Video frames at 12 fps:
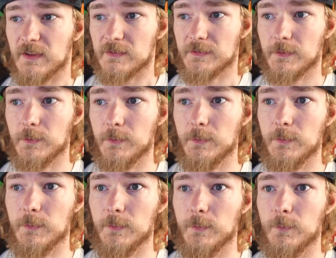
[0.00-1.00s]
So
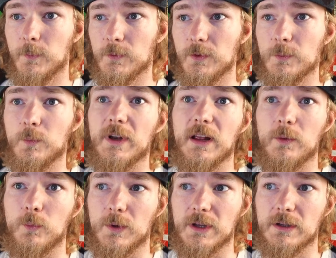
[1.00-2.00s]
when I
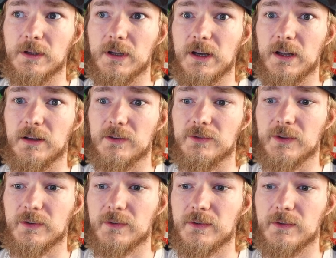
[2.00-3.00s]
will, I'll
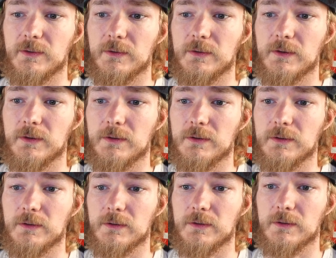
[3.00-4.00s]
just
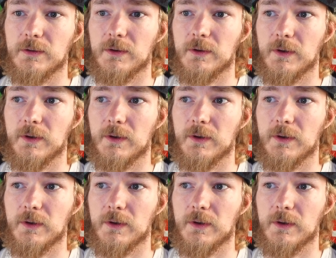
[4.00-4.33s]
do